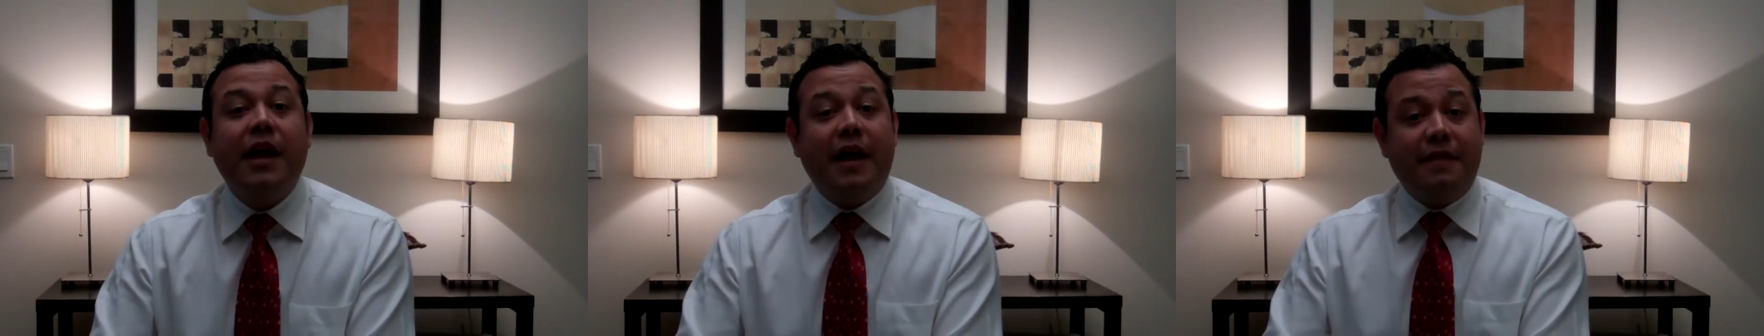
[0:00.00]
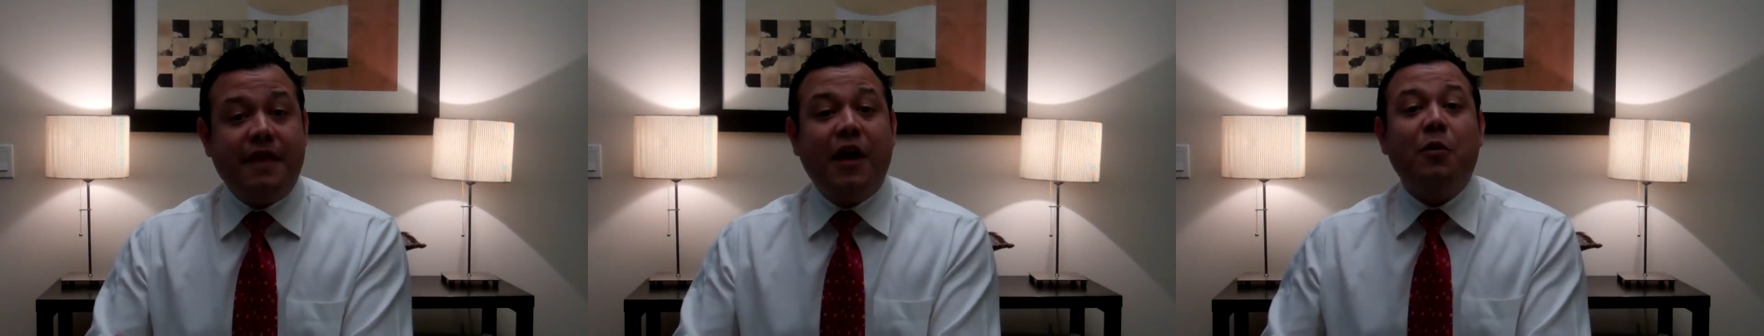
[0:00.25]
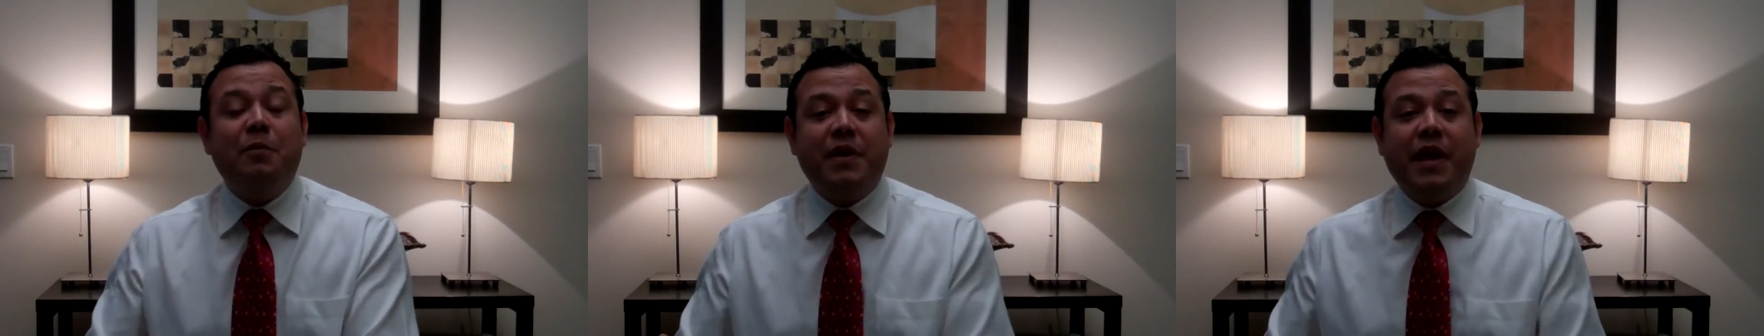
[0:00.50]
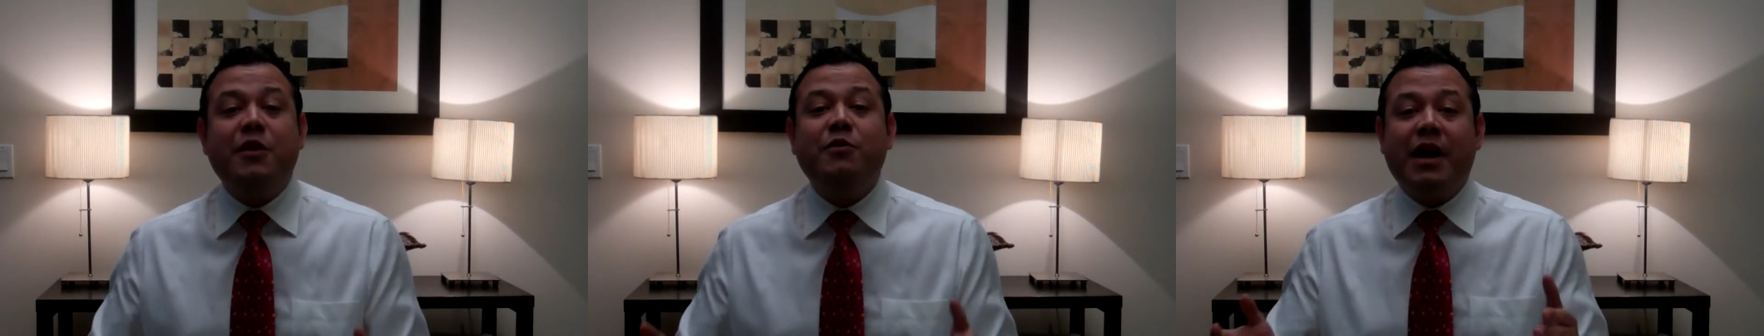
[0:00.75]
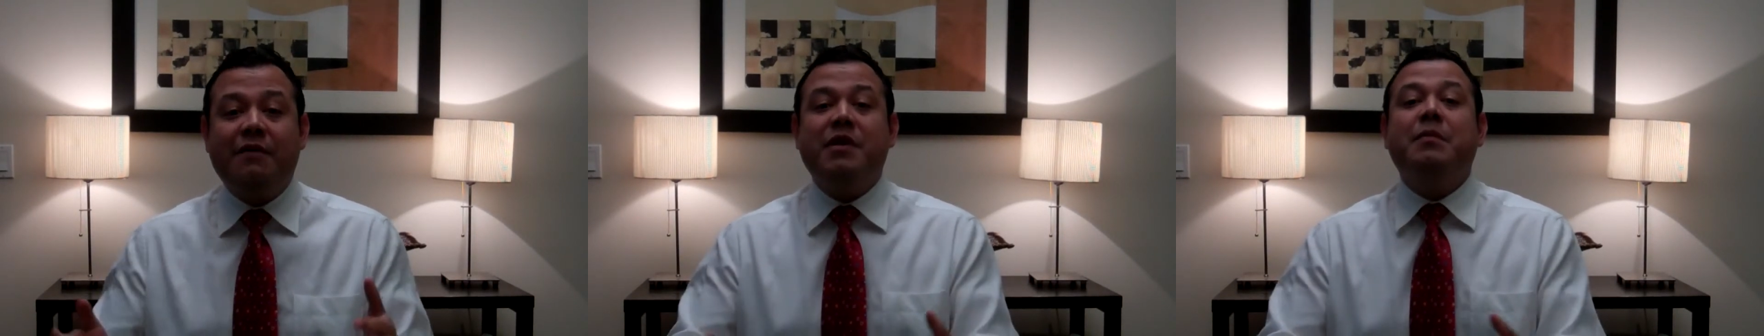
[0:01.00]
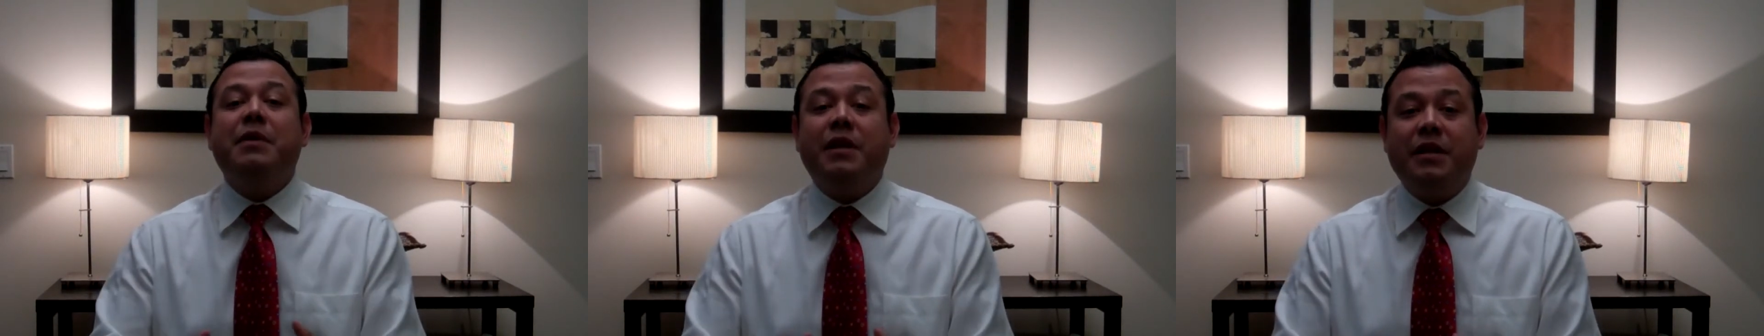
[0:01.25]
At the LPN, you have
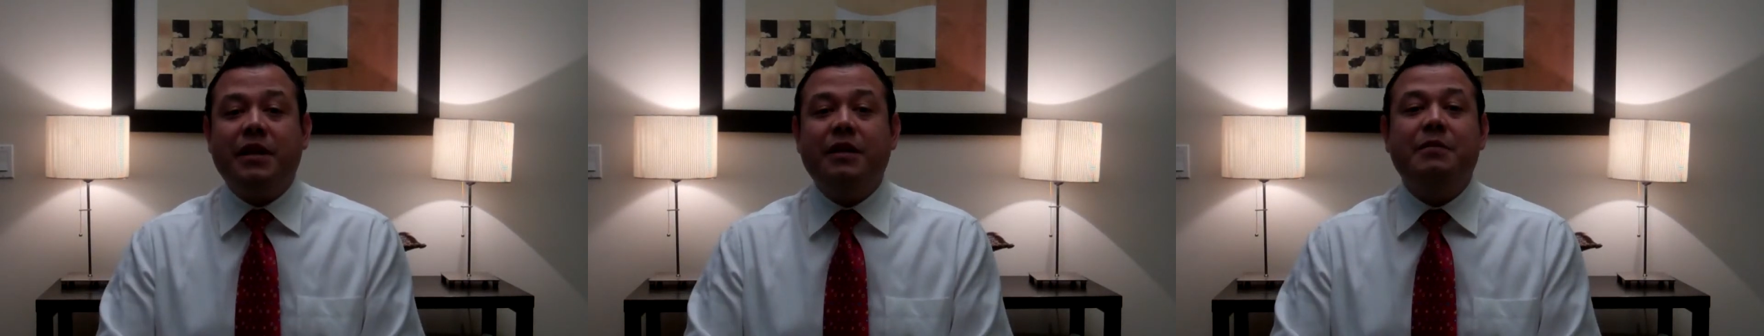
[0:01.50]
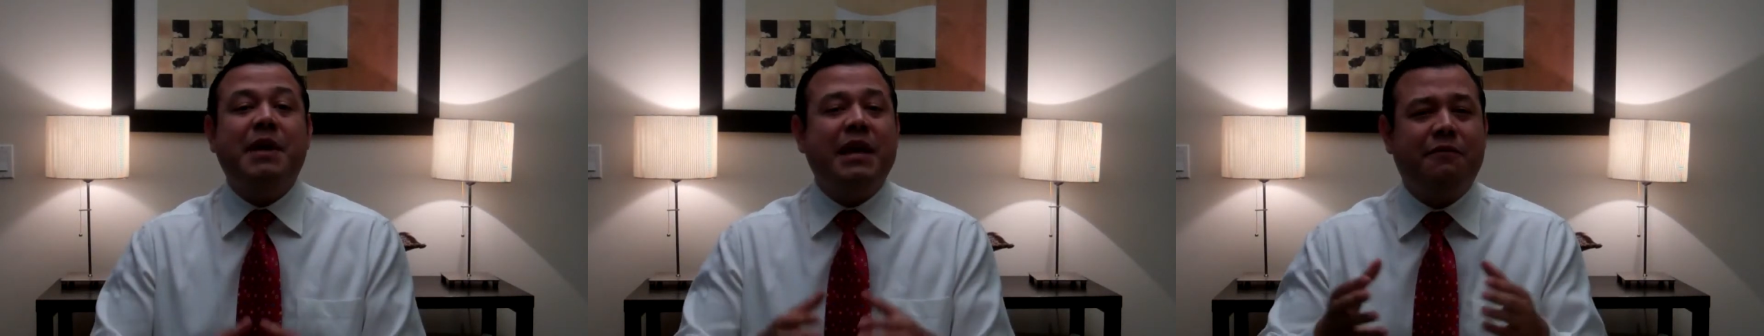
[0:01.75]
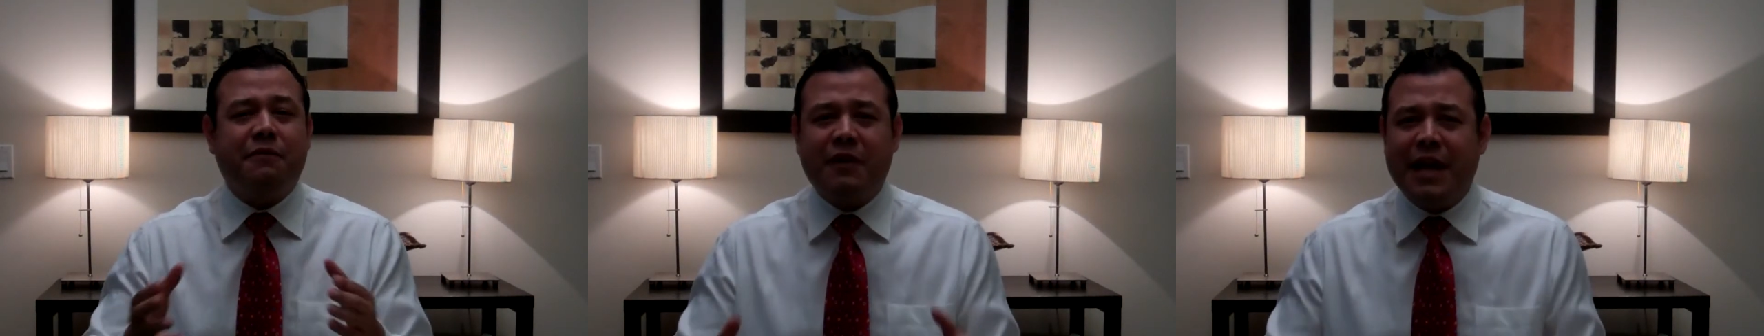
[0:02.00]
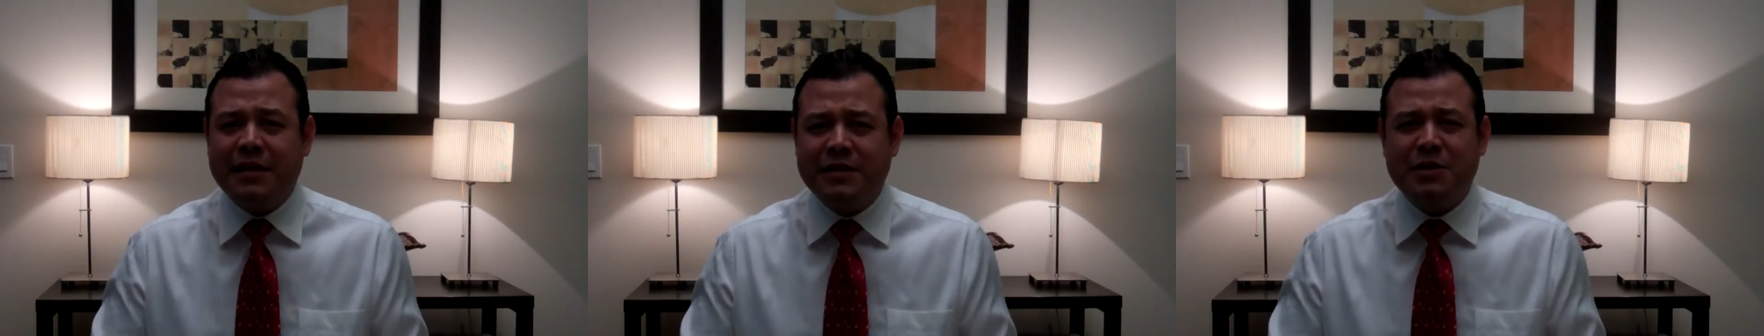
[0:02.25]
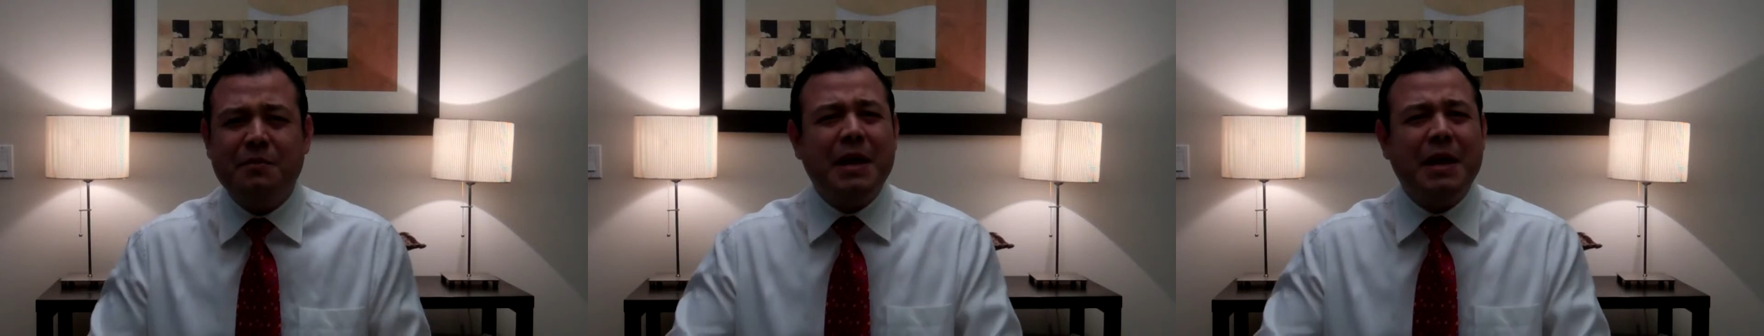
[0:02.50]
the ability to make friends,